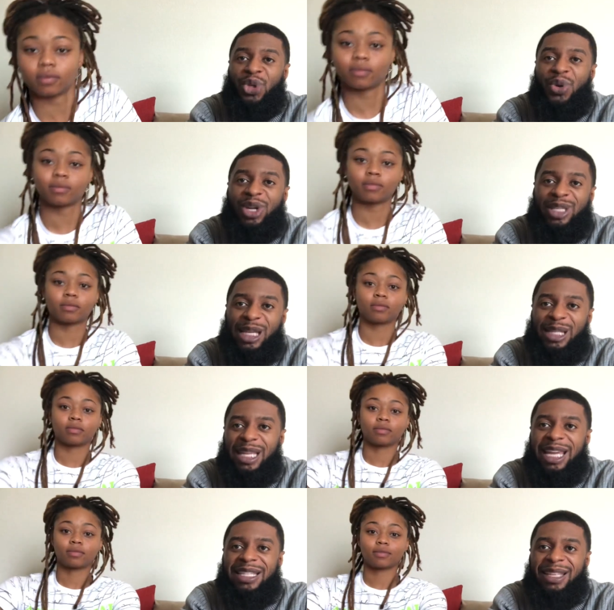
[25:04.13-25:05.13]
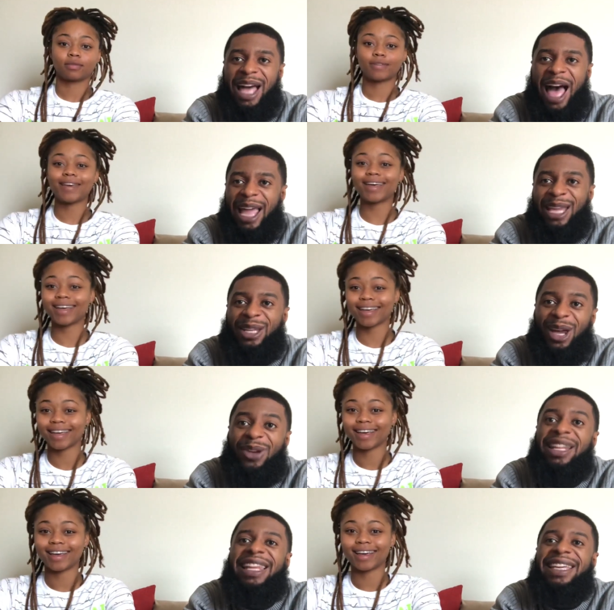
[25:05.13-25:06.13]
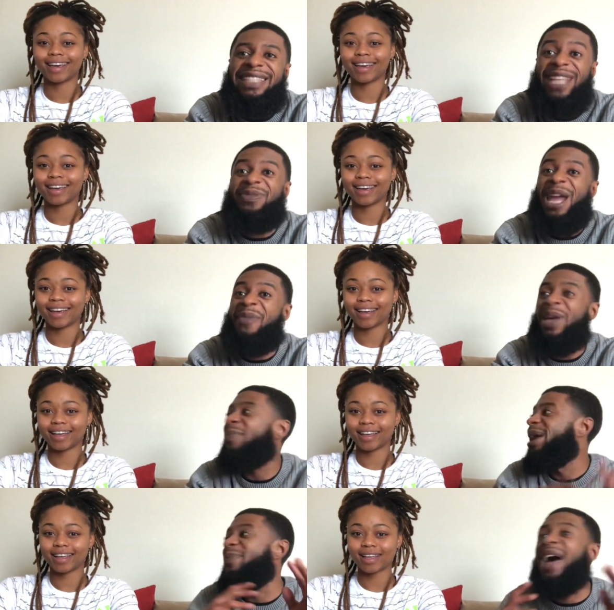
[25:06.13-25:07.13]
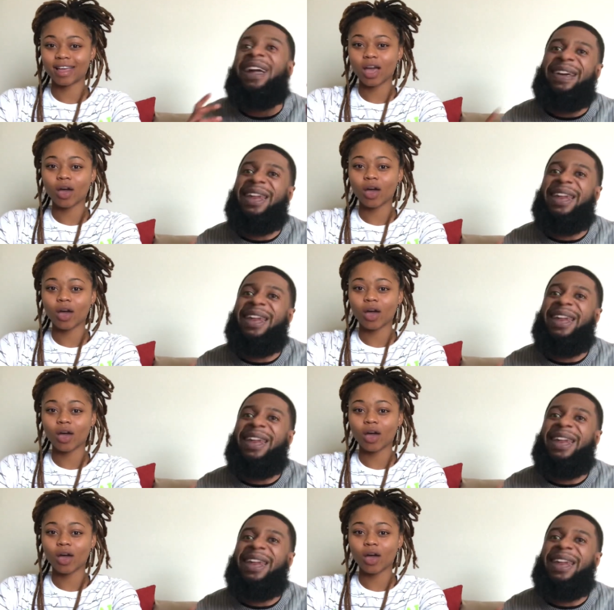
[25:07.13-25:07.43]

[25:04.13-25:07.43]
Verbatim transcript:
Speaker 1: of the six things I get done on the list. That's what I mean, but I'm not good